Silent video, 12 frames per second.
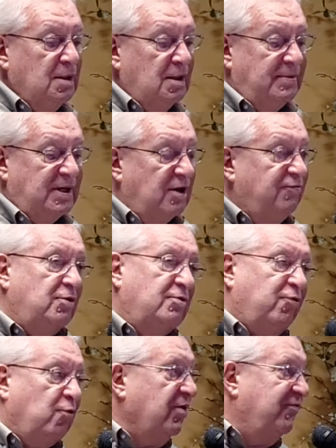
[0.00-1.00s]
Let me give you a
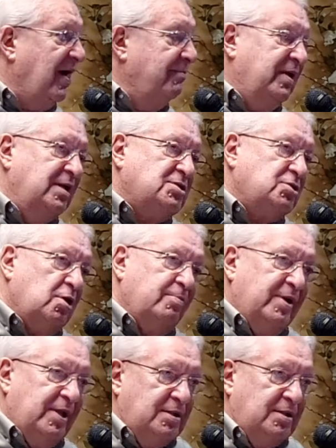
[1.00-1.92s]
45-minute sermon